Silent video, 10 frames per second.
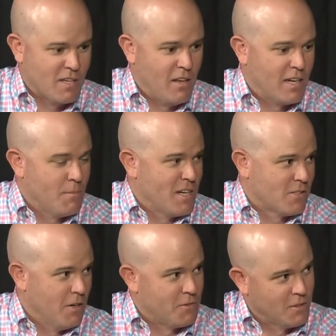I liken
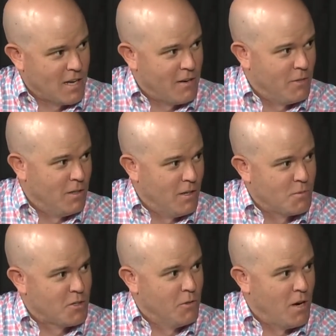myself to kind of an
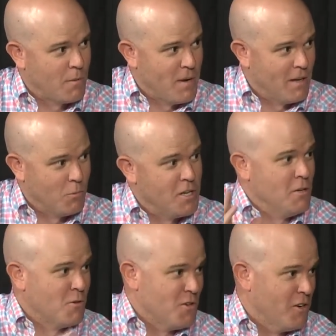obscure rock band. We're
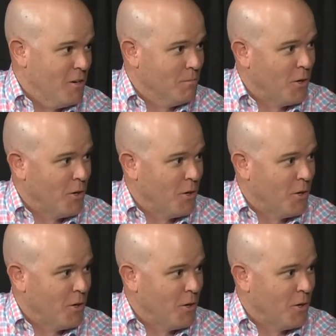huge in Europe.